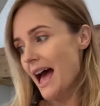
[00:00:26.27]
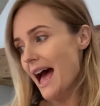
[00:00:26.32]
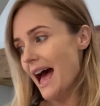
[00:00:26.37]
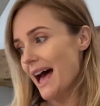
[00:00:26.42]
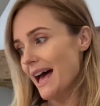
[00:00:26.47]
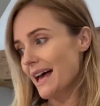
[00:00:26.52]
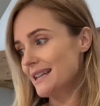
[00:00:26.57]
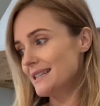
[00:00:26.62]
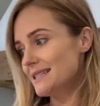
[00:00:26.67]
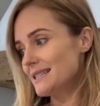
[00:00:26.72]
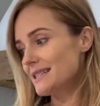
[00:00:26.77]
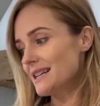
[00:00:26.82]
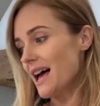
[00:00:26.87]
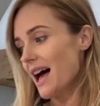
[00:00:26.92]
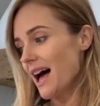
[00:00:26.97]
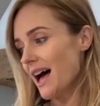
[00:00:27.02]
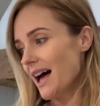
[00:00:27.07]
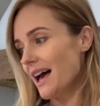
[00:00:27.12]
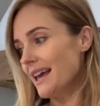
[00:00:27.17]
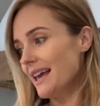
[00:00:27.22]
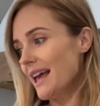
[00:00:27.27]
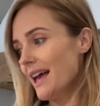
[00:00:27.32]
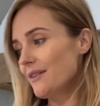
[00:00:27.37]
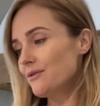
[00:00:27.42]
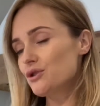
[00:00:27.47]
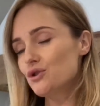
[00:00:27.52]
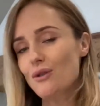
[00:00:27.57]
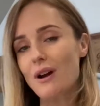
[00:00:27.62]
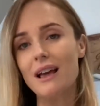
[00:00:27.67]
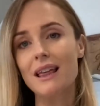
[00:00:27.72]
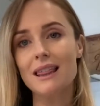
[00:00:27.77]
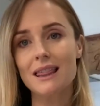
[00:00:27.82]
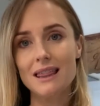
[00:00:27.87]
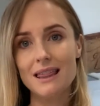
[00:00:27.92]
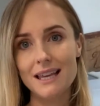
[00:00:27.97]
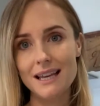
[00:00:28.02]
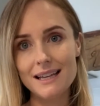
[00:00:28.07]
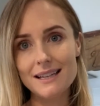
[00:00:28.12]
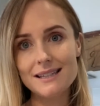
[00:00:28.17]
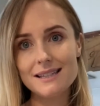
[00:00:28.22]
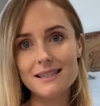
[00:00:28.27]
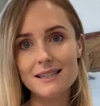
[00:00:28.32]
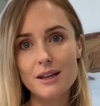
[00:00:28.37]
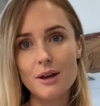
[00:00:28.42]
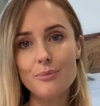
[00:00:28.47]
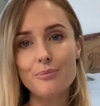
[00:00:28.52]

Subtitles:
And I have drank this